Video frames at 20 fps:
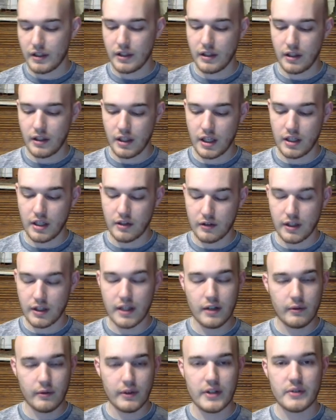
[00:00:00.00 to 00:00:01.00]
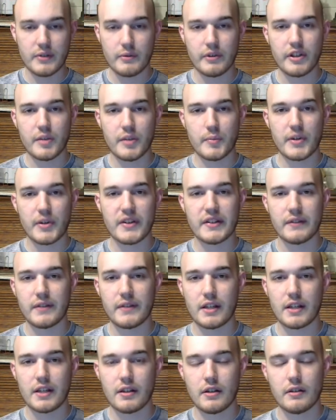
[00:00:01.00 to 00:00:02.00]
in a lot of ways, really impressive
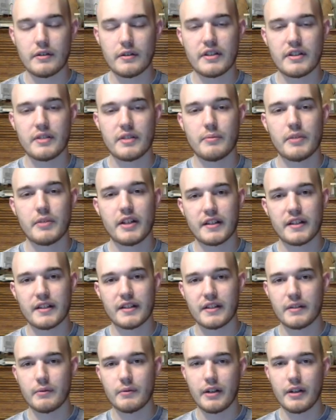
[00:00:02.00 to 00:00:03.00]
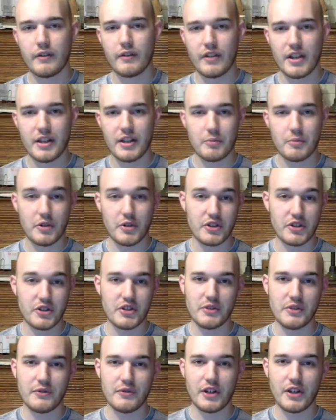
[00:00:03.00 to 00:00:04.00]
technology, but whenever they push it
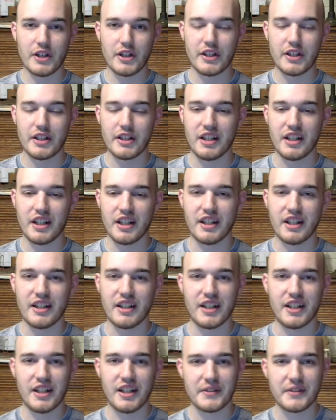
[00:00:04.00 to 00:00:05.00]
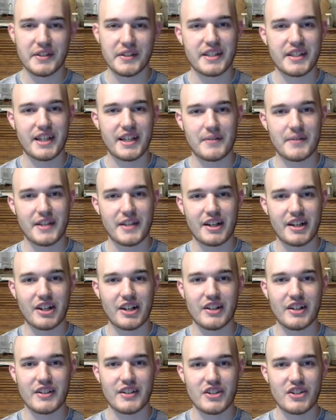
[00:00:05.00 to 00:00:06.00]
too far, oftentimes that
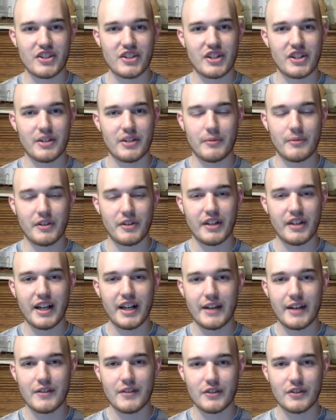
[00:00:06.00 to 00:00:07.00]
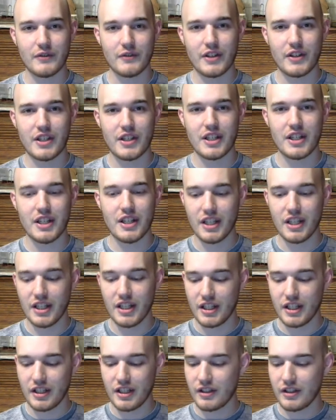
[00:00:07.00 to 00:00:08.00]
costs them the lives of the
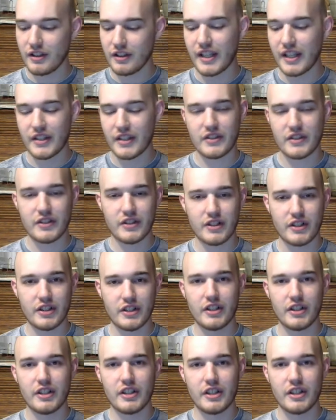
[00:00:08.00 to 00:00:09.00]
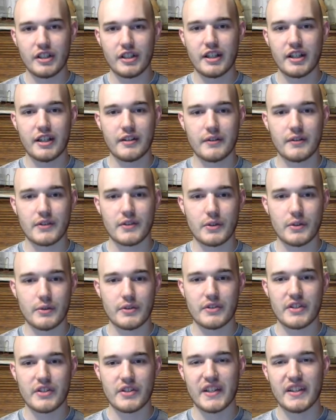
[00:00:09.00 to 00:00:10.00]
lesser kind of
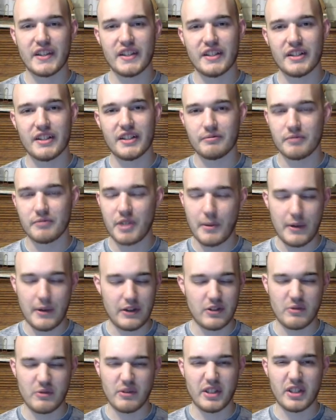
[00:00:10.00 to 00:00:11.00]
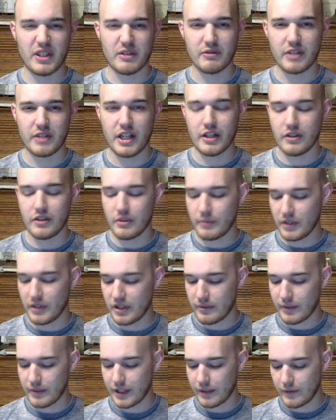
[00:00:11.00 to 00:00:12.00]
soldiers that their commanders really don't care too much
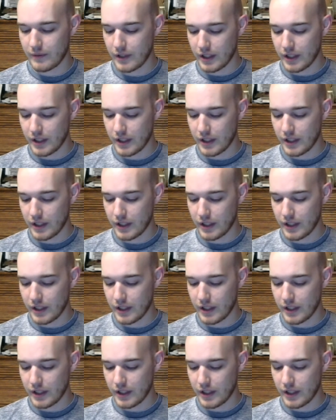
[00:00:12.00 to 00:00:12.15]
about.